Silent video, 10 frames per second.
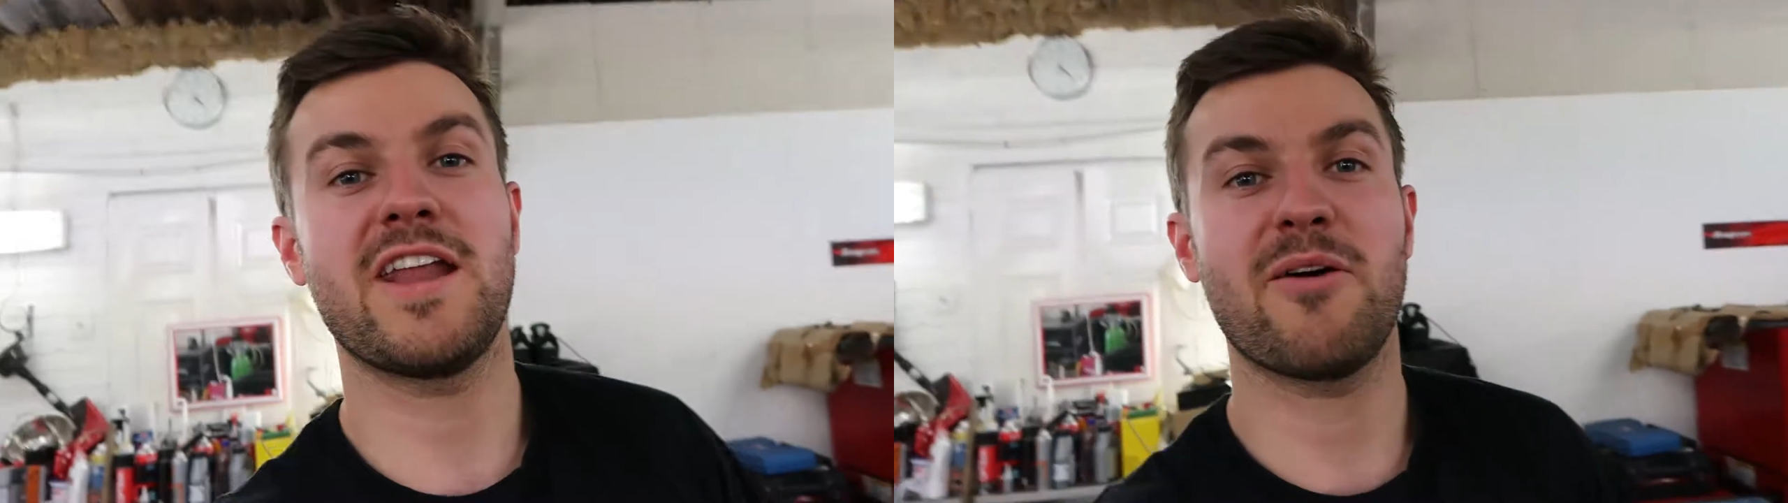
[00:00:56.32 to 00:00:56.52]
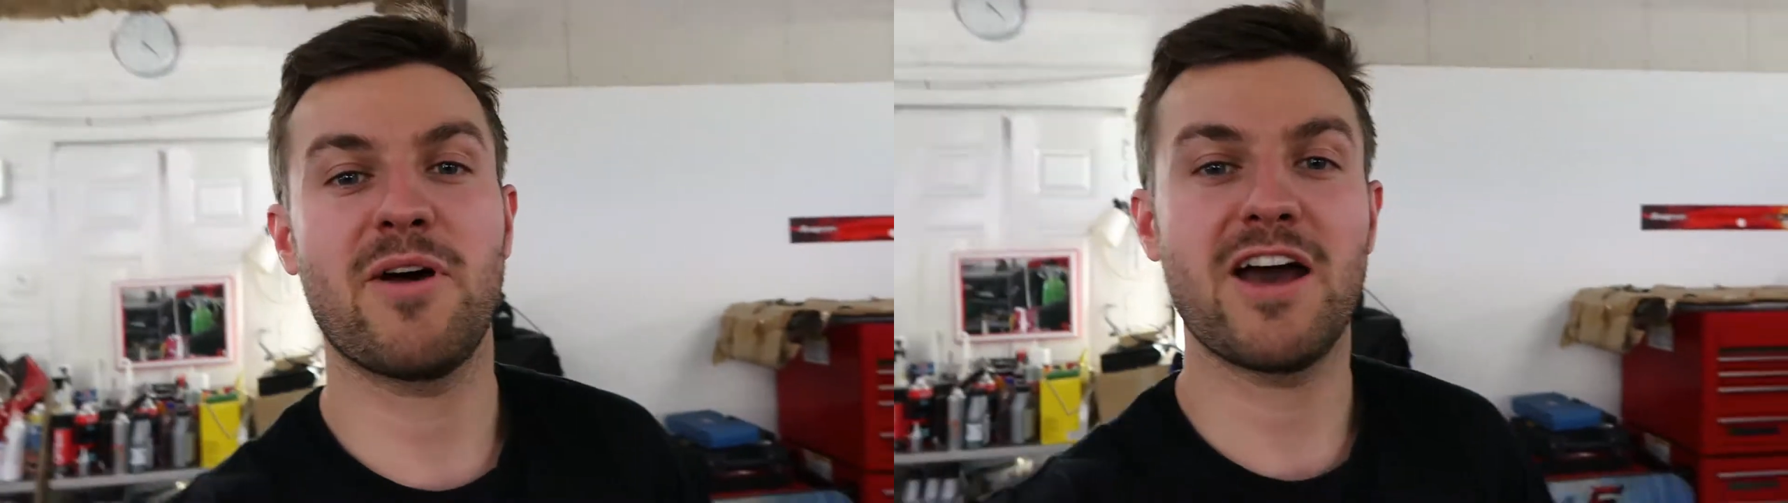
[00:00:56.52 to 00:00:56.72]
I
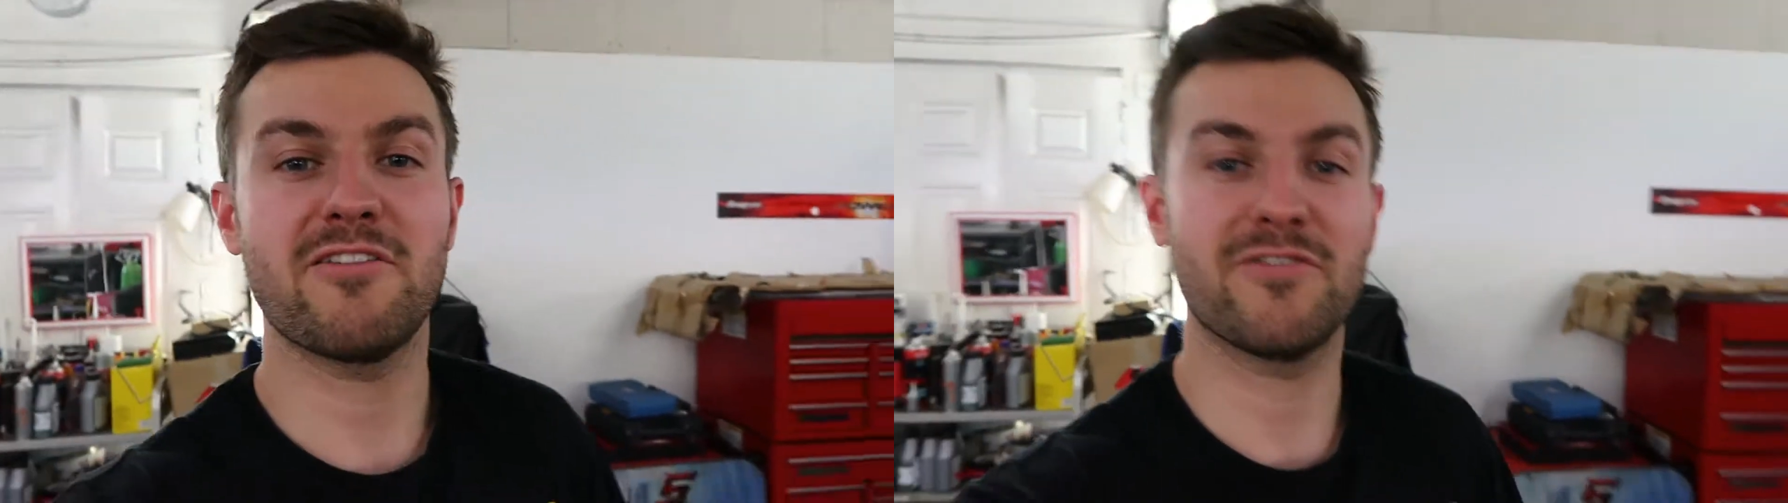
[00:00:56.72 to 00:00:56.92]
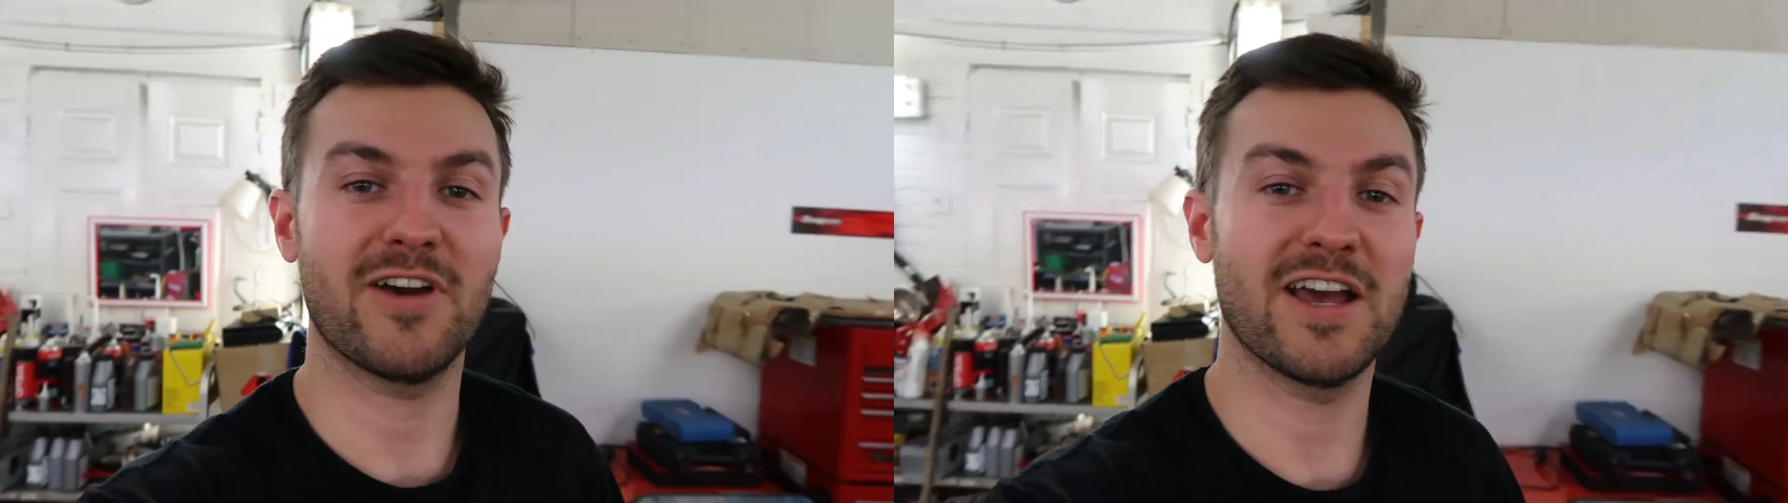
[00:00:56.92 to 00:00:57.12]
now
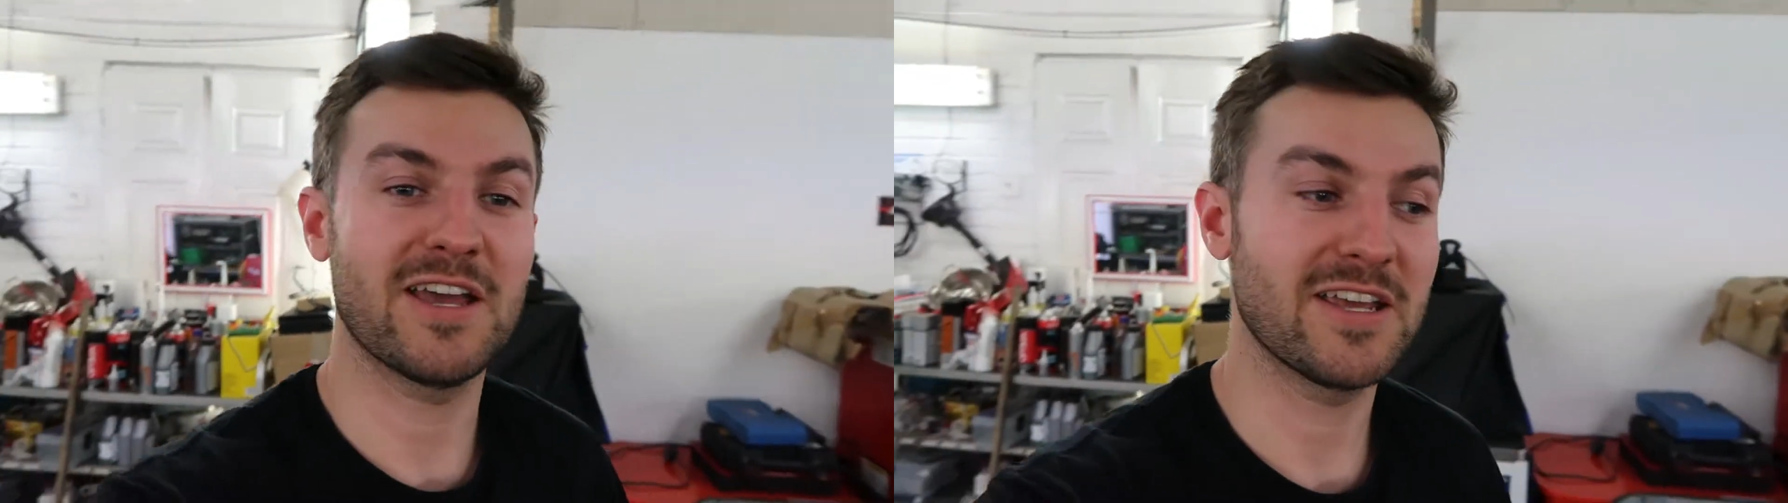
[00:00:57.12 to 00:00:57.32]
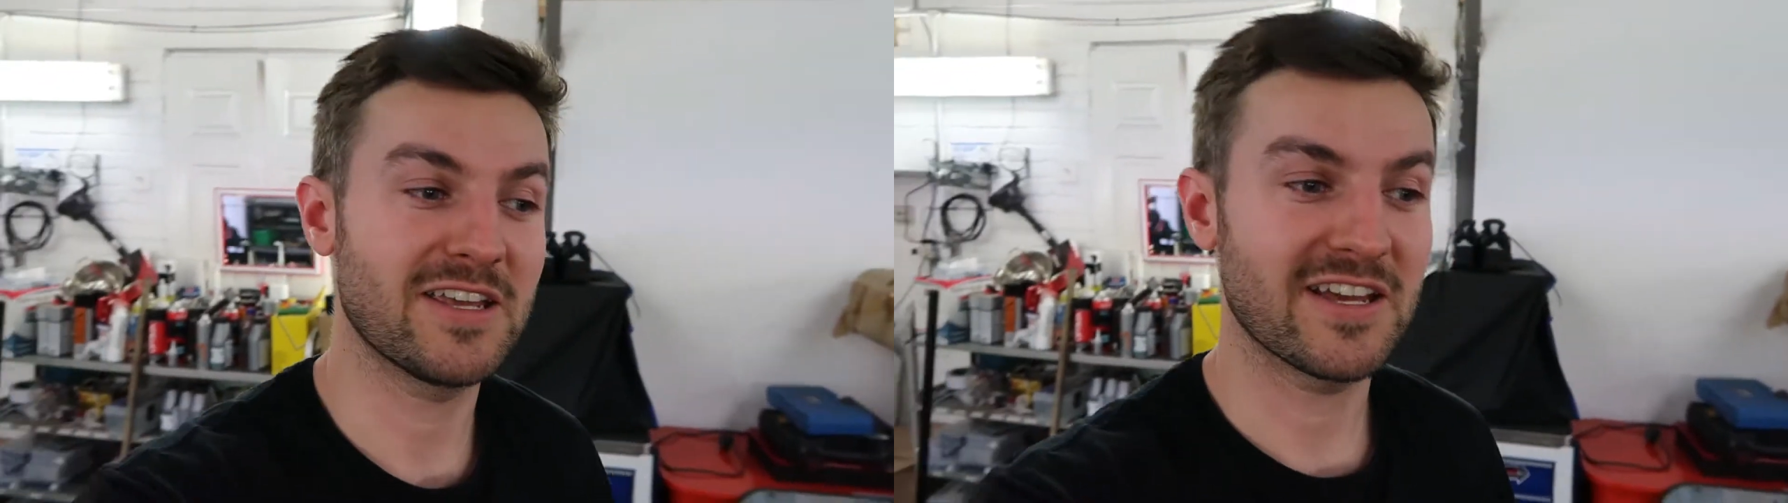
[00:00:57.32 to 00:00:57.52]
have
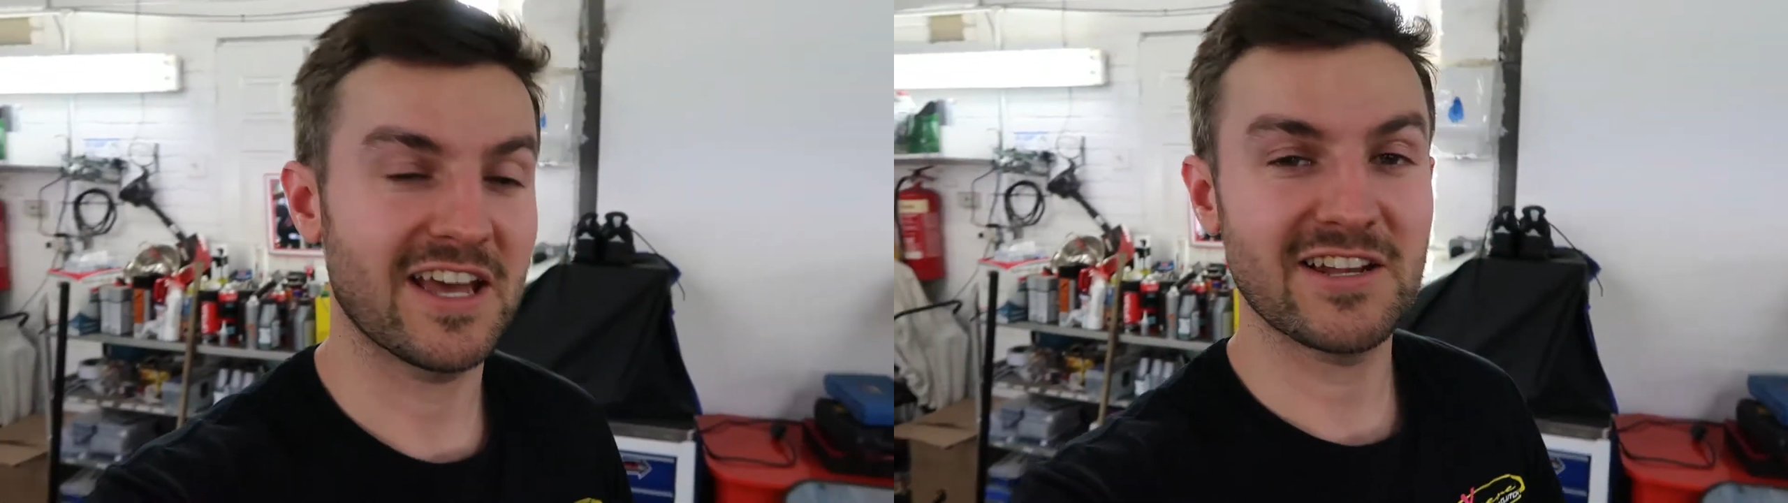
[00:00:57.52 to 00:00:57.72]
a